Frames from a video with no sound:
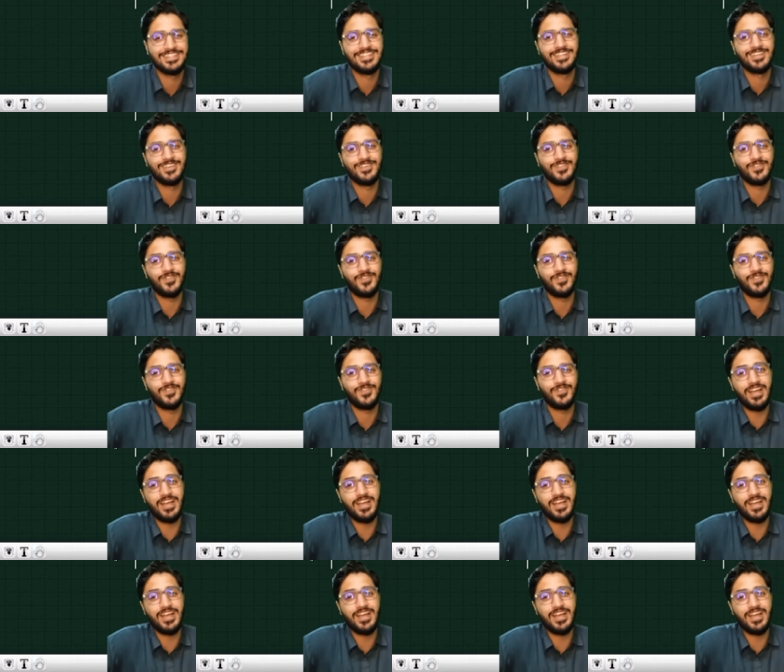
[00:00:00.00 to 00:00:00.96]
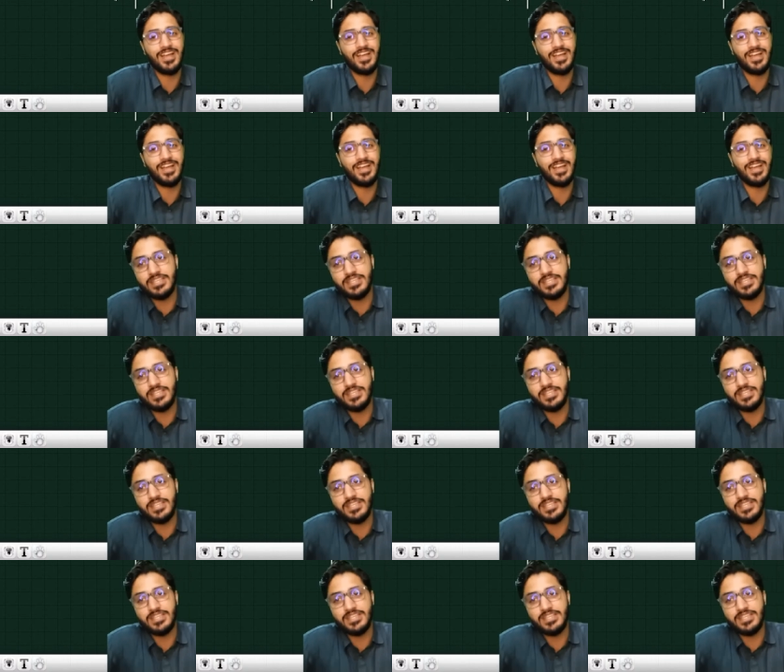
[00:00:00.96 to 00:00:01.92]
Why? Because here
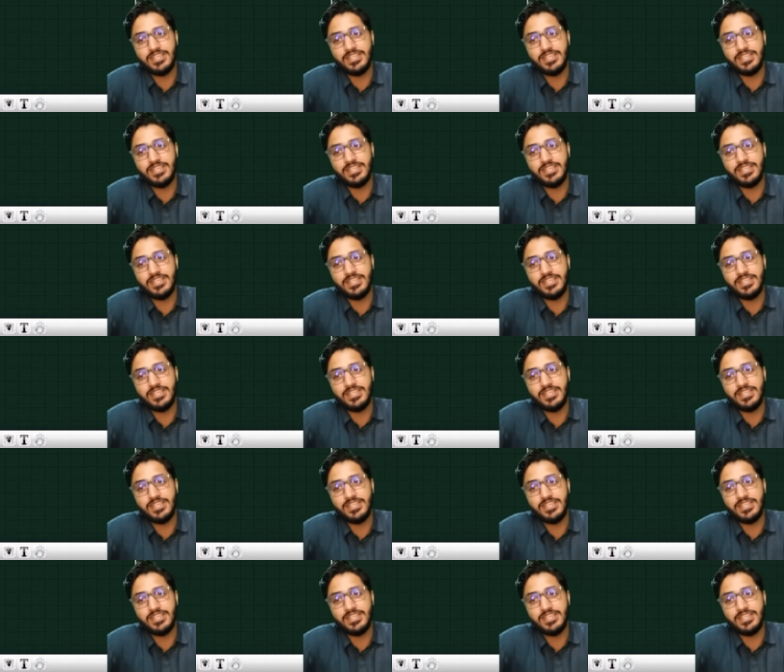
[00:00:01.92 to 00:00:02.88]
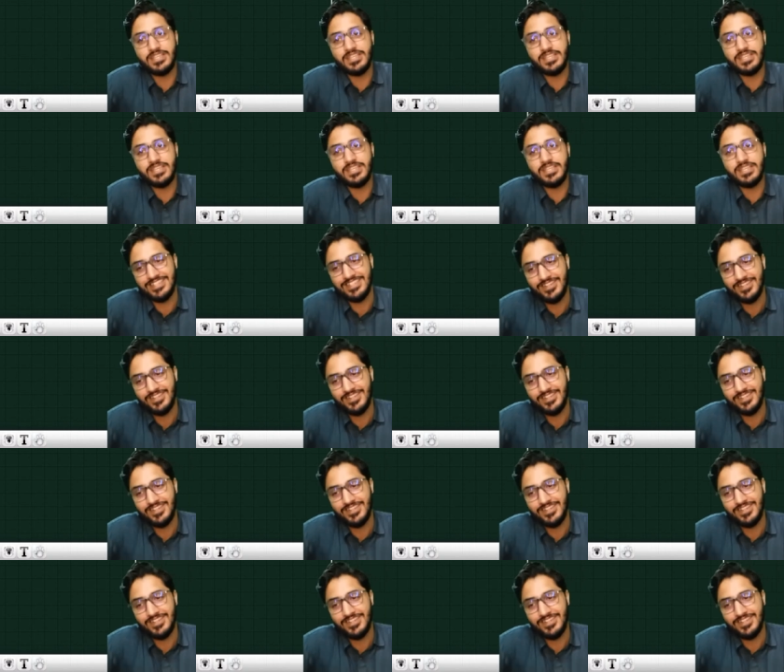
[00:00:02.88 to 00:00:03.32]
we are finding intensity.